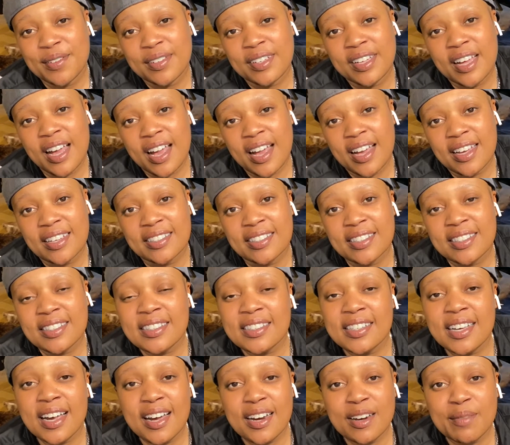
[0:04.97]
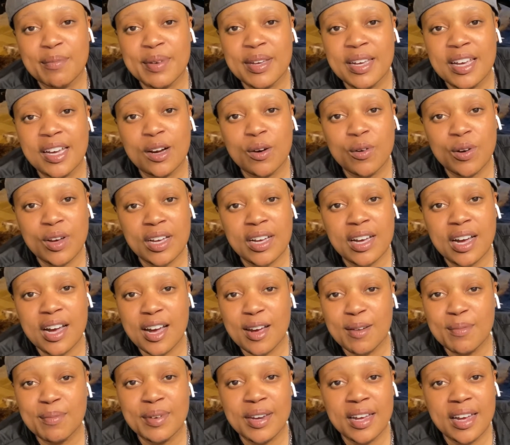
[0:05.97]
guys this is going to be a quick
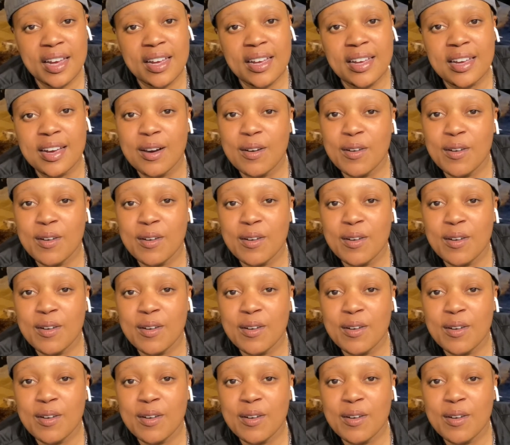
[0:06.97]
update